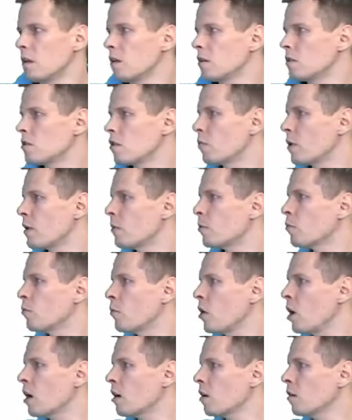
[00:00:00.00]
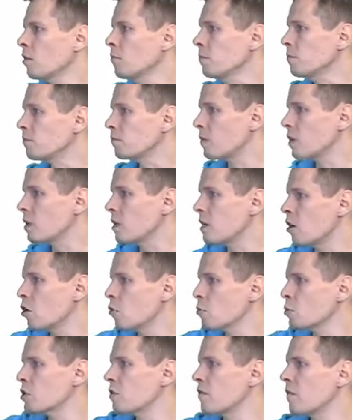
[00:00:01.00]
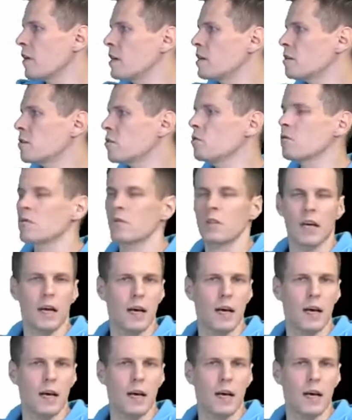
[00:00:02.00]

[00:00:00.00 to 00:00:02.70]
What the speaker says: So we would model year observations